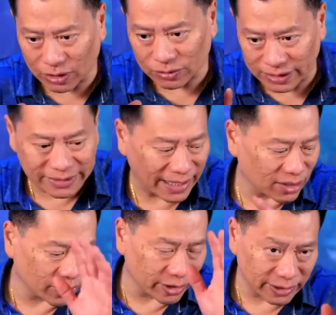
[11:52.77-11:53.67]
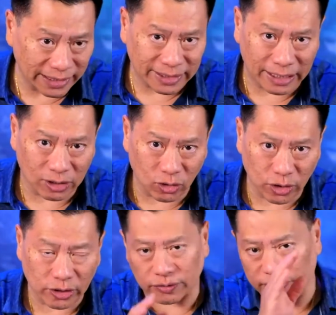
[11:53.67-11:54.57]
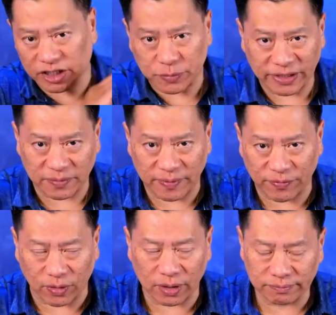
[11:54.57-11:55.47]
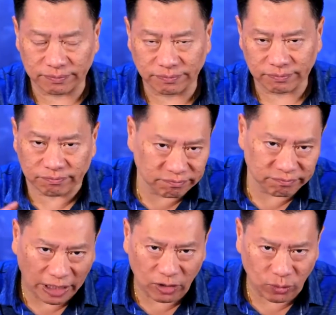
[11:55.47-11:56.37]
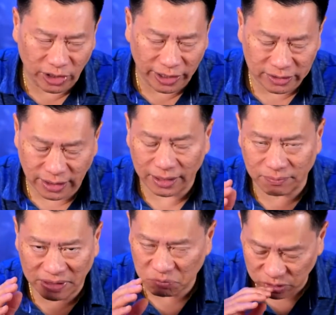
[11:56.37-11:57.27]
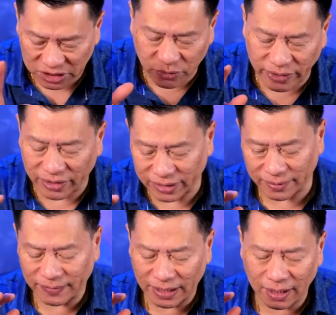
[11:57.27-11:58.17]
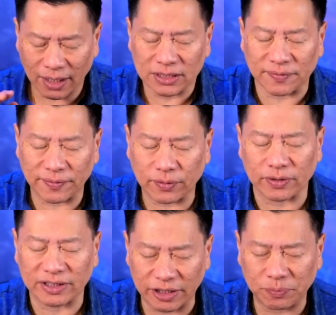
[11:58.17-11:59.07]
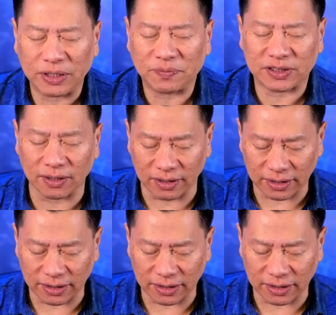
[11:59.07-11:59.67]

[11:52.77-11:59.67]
belong to this category, that category, or you experienced it before. I don't know where you guys are at, but we'll just throw it out there. Some of you in deep, deep